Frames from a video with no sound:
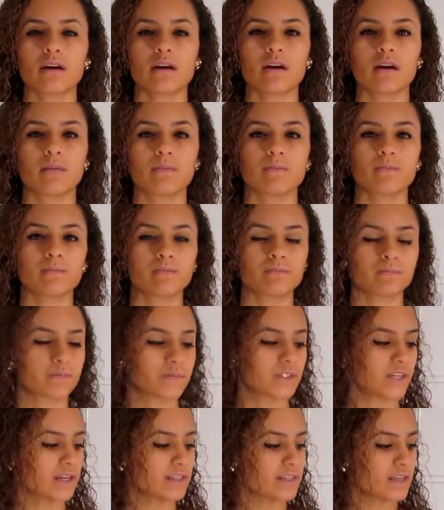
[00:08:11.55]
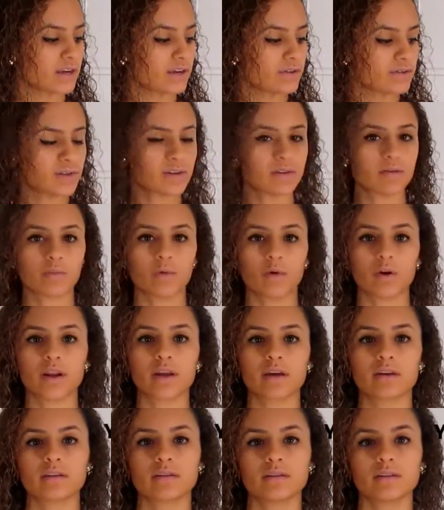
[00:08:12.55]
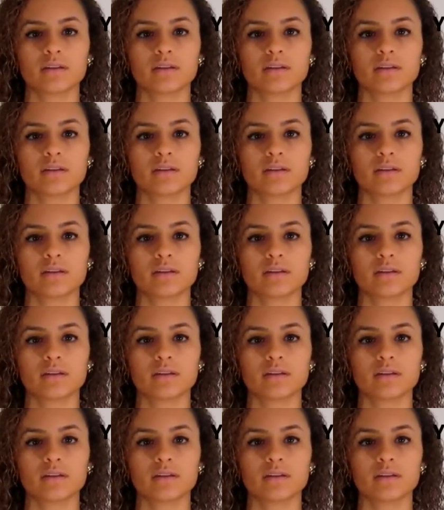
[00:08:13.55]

did I say use it in the morning?